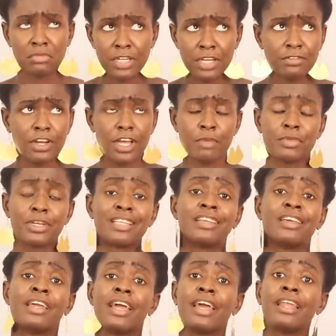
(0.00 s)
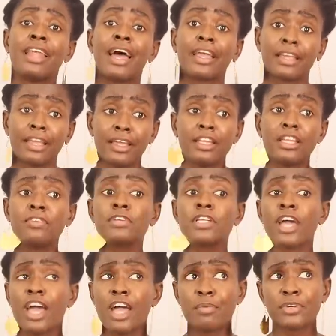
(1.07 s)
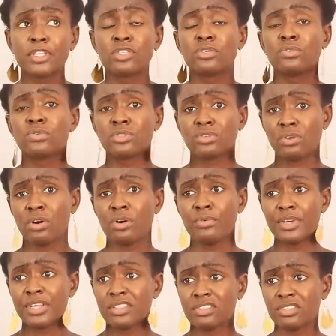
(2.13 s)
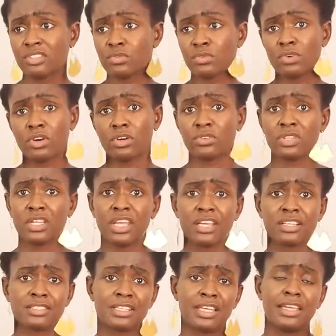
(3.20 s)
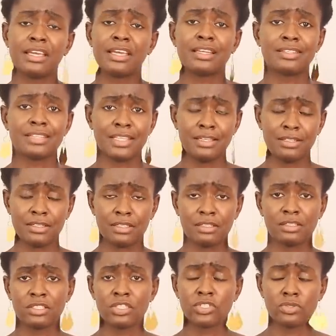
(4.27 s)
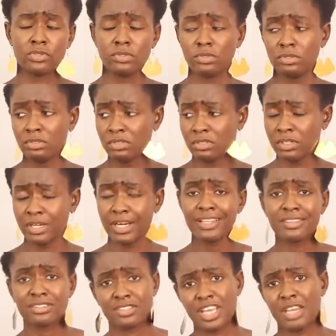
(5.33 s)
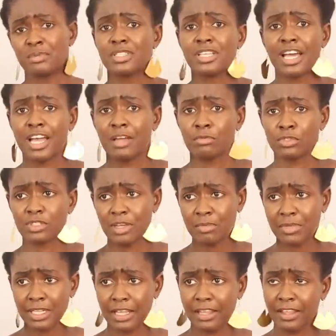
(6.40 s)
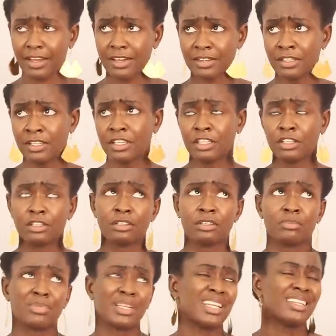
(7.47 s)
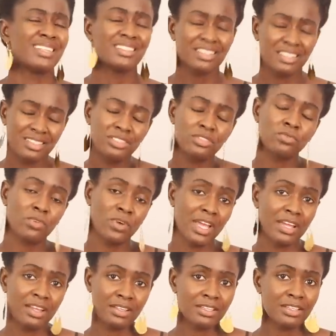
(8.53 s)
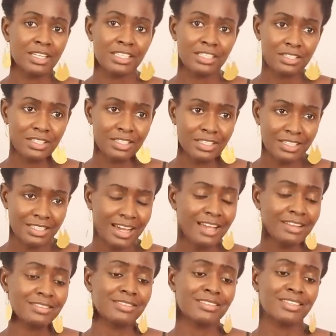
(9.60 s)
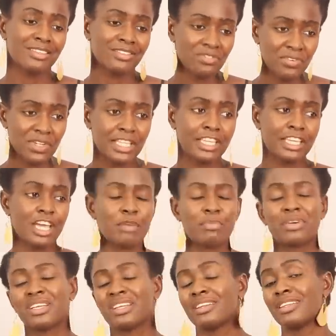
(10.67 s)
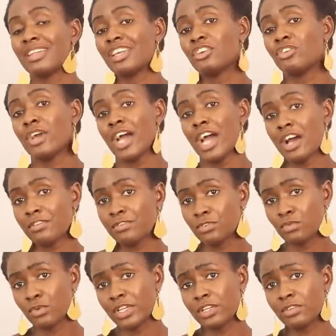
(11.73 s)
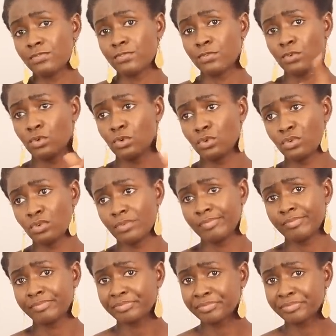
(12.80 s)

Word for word: never happen. And again, if it happens, you always just go to the next day and take two at the same time or something like that. But it, it's rare, it, it doesn't really happen, and then you have 24,